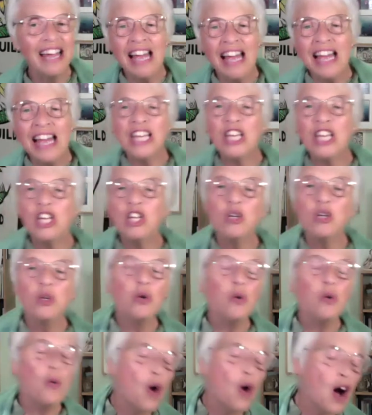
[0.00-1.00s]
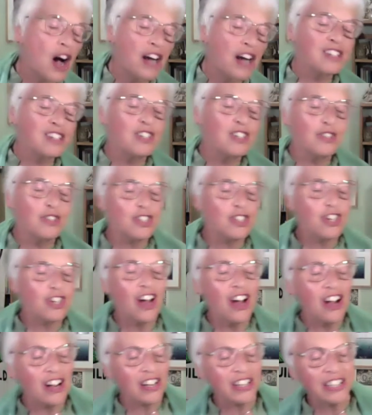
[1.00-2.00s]
You walked your
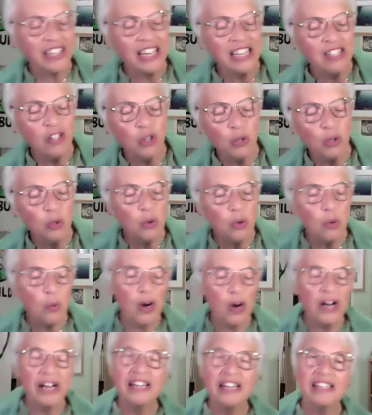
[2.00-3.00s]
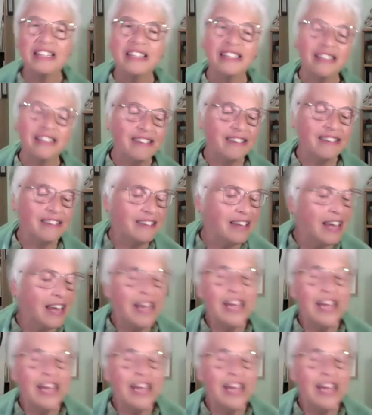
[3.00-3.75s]
talk and you won.